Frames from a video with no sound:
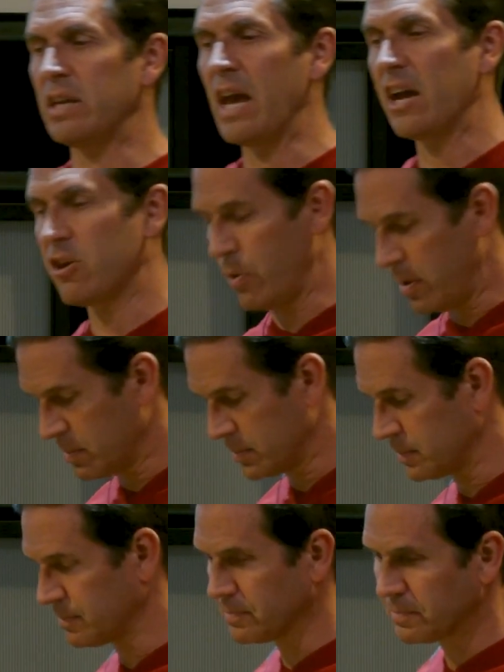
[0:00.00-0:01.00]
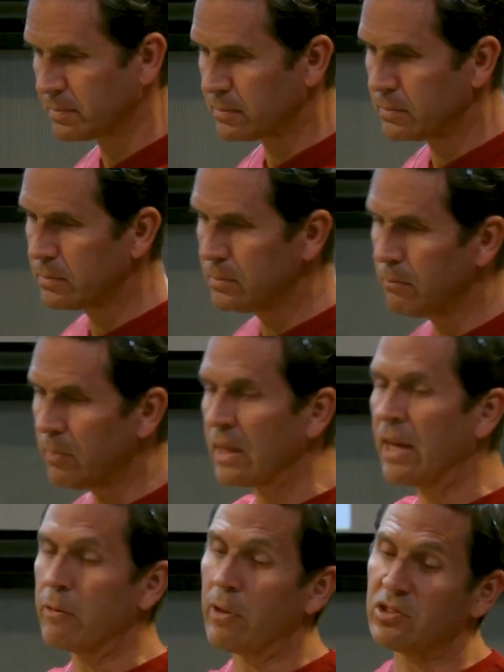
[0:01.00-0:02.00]
accurate.
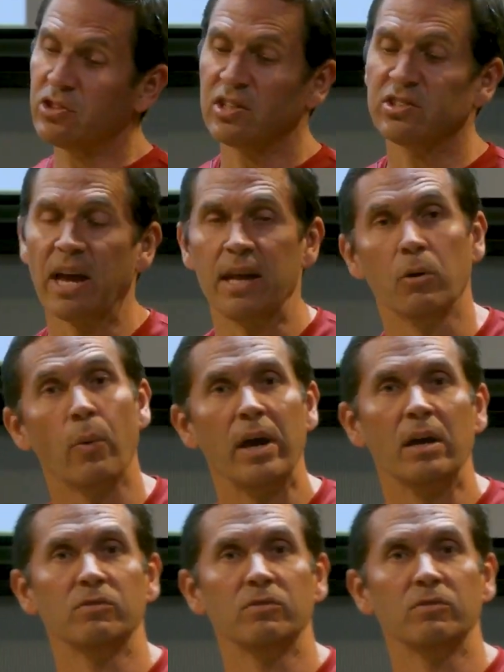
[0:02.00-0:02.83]
Anyway, this is an exciting way of